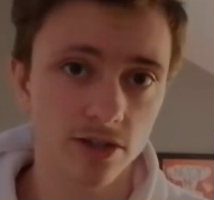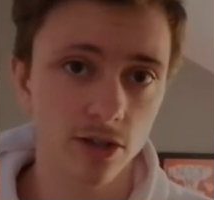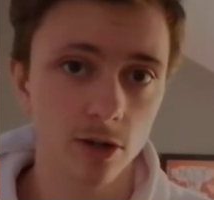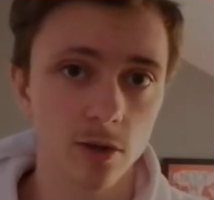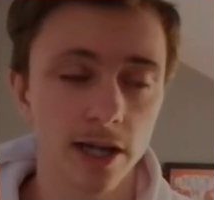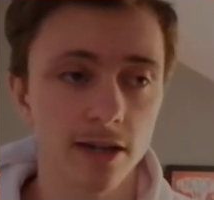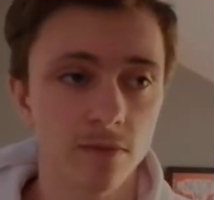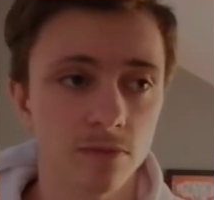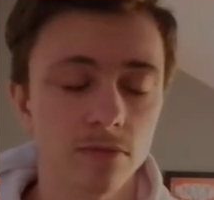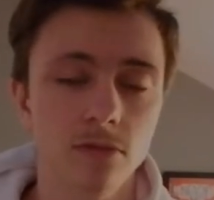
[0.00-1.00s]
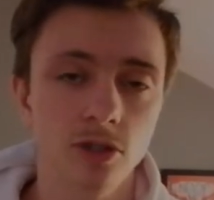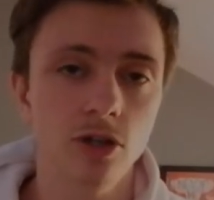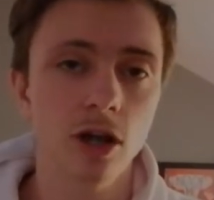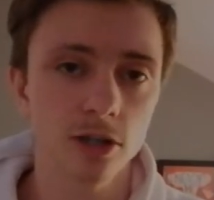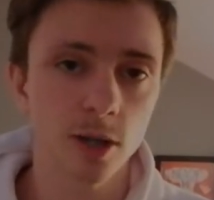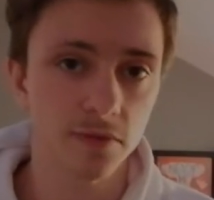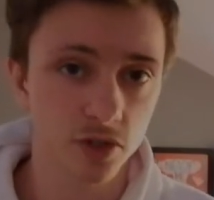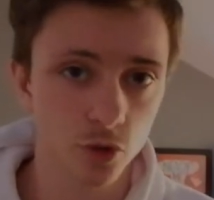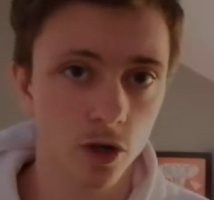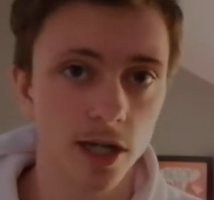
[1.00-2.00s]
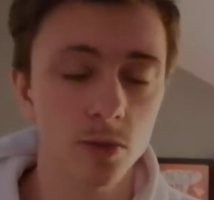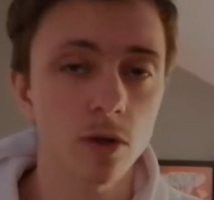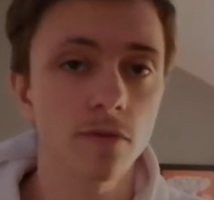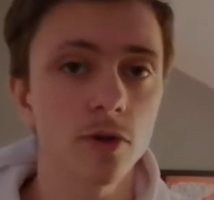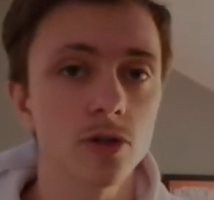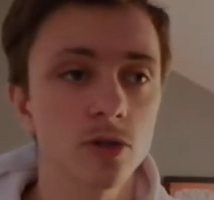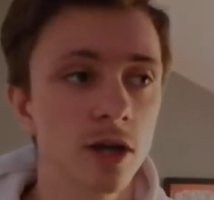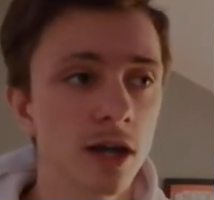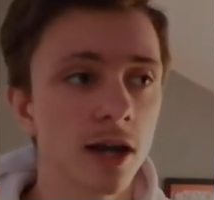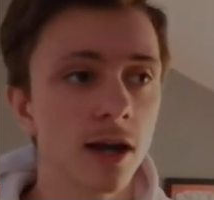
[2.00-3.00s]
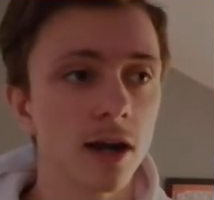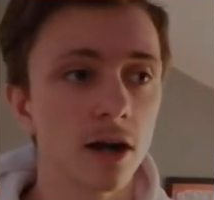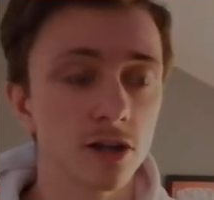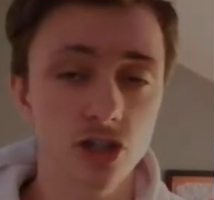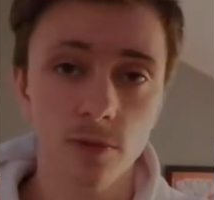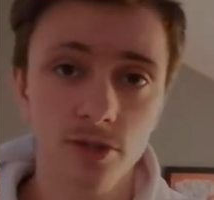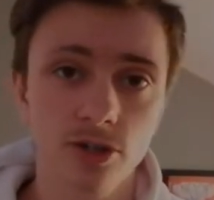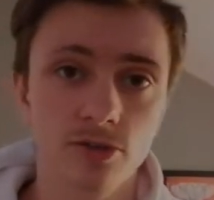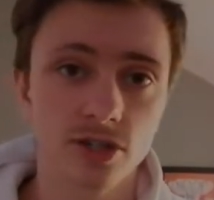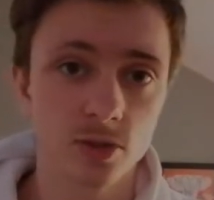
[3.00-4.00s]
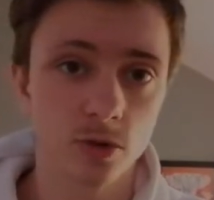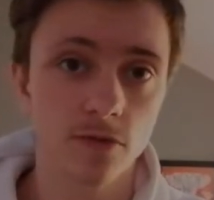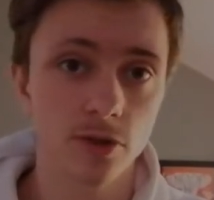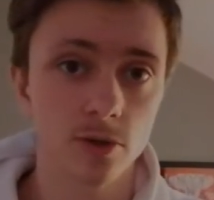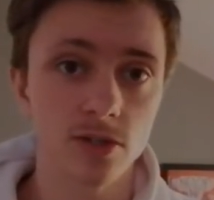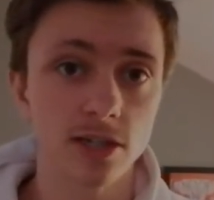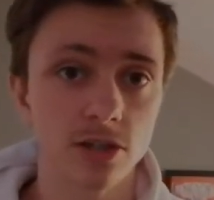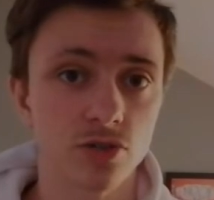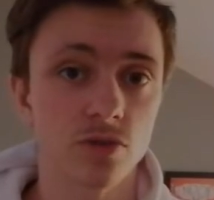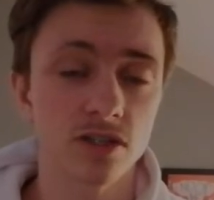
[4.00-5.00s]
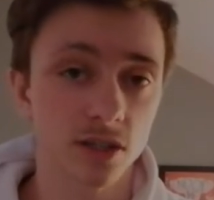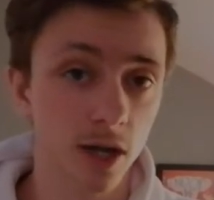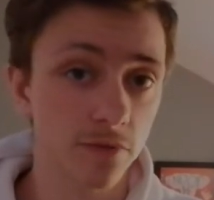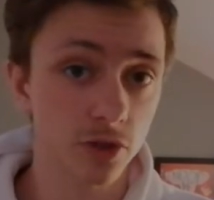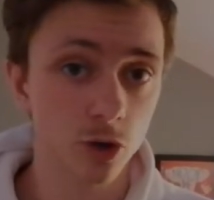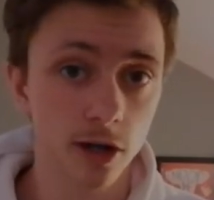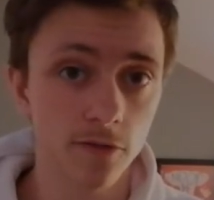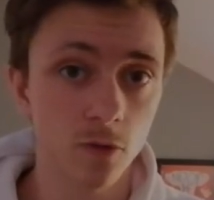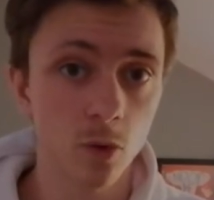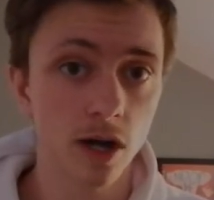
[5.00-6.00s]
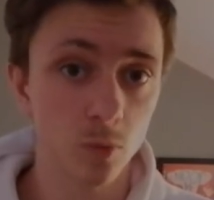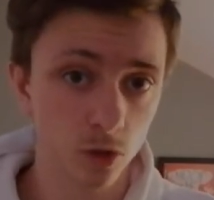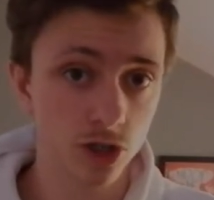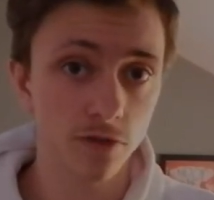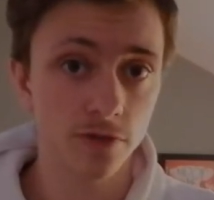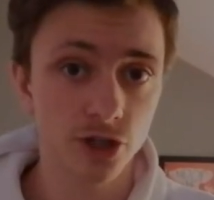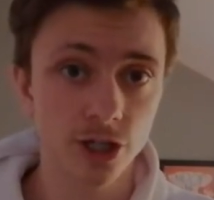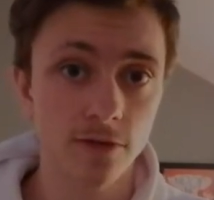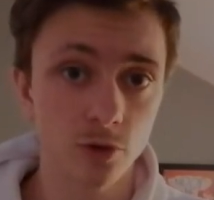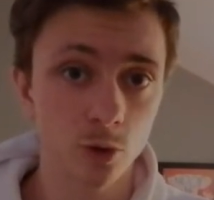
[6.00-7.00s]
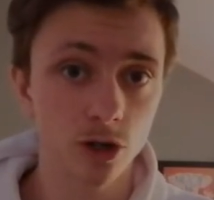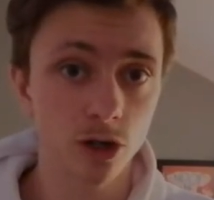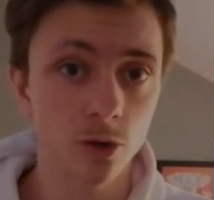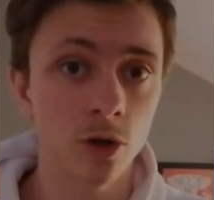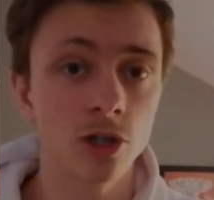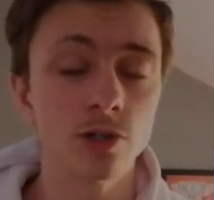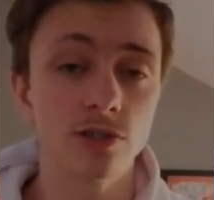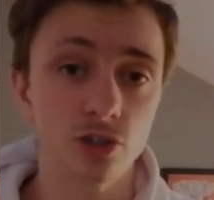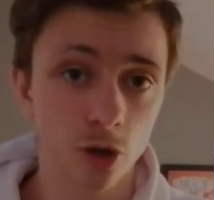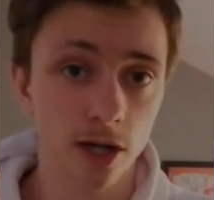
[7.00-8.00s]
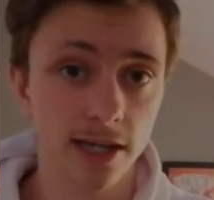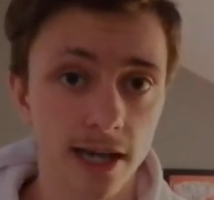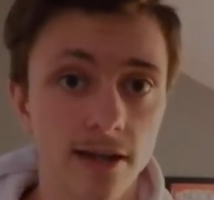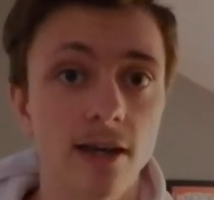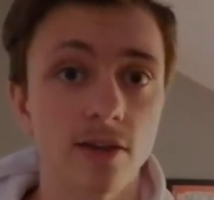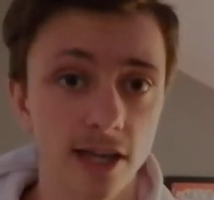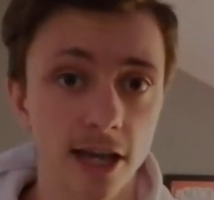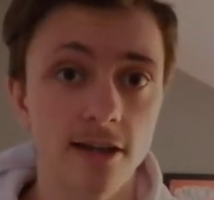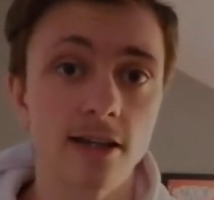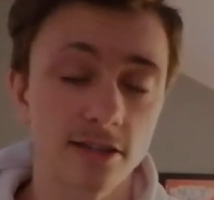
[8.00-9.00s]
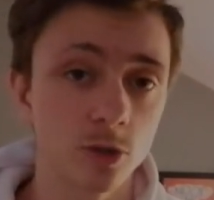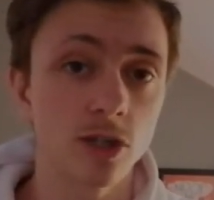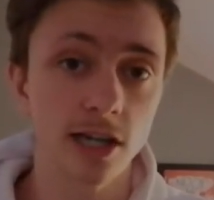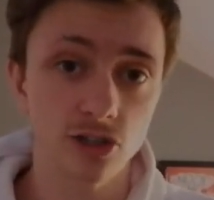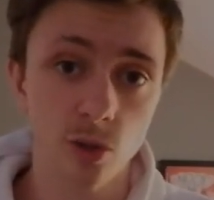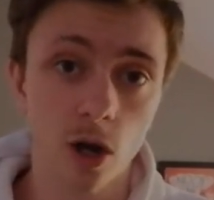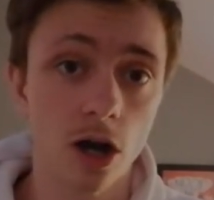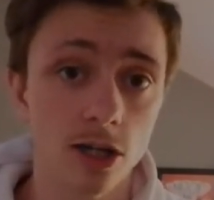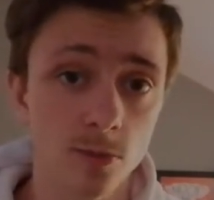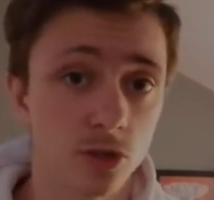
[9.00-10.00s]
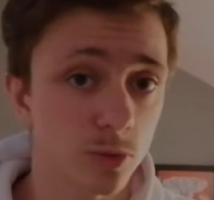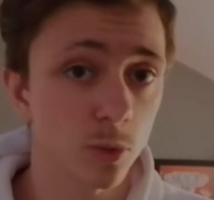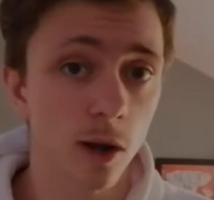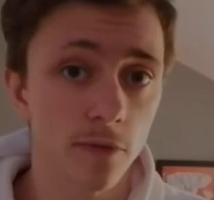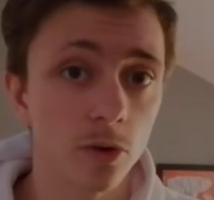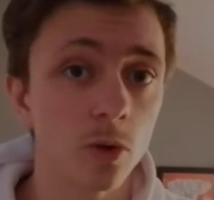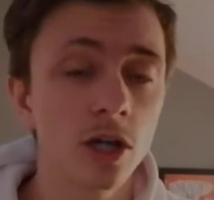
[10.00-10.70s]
You know, like you have to try. It's one of those cybersecurity is one of those industries that you have to try for, and once you've achieved your goal, you need to try again and again until you get to the highest possible level.